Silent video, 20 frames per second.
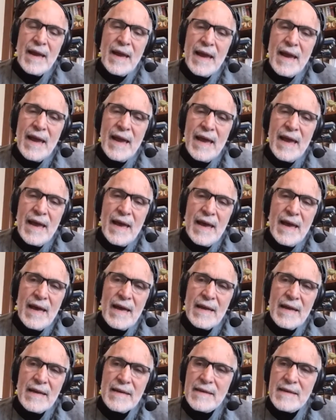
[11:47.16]

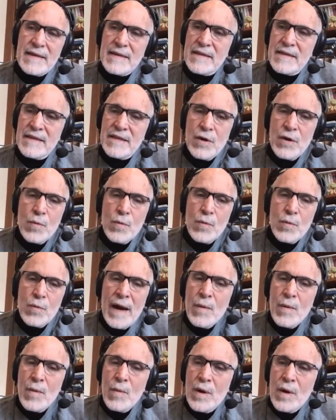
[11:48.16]
And
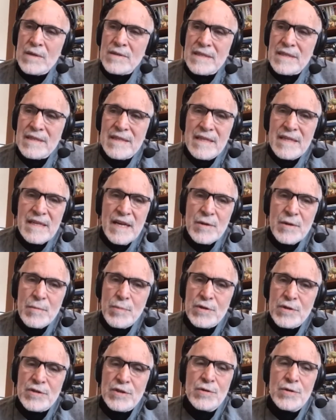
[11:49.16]
why wasn't the other
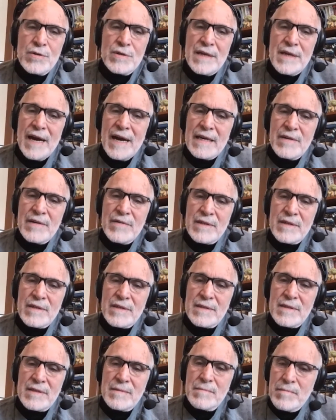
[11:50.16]
person who died of it
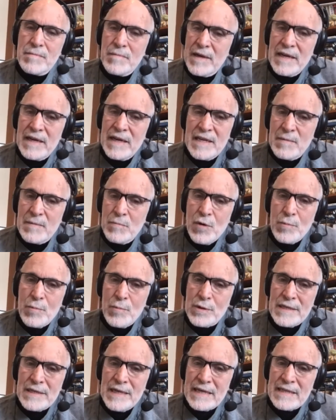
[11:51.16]
more
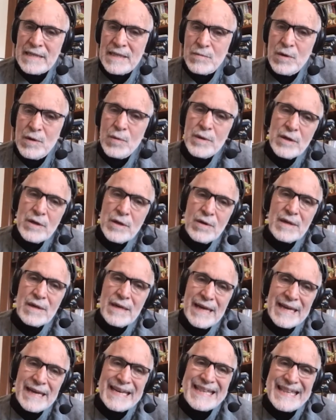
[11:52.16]
protected? Well, we know a
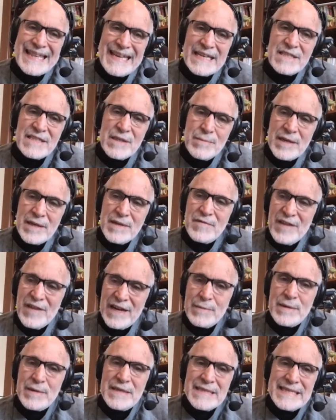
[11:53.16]
lot of things about
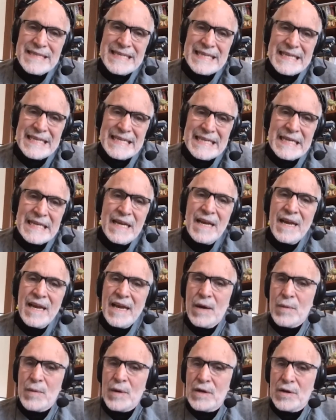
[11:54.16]
vitamin D,
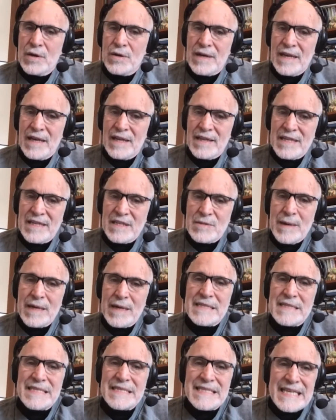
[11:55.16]
and we know a lot of things
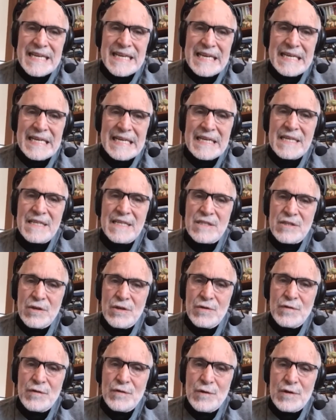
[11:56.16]
about zinc and
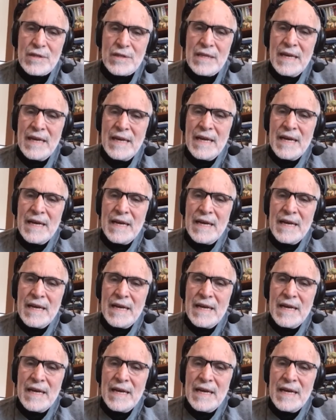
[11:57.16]
so forth.